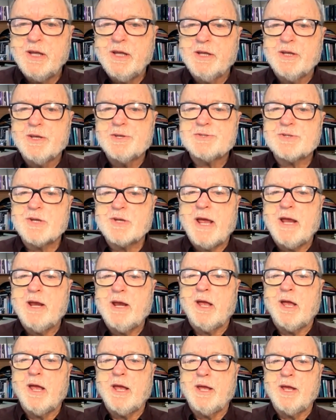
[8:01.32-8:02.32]

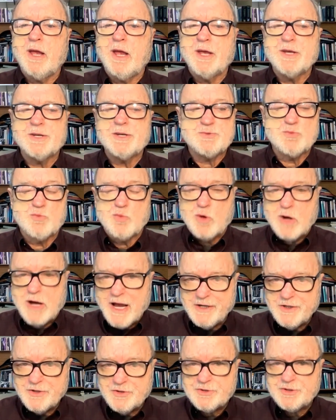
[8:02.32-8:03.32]
is
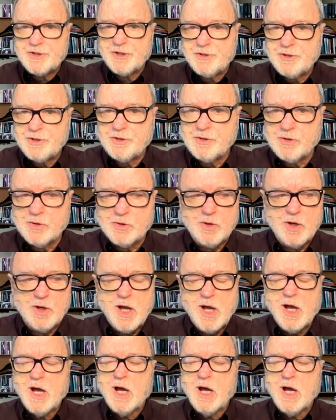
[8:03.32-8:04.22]
right to do.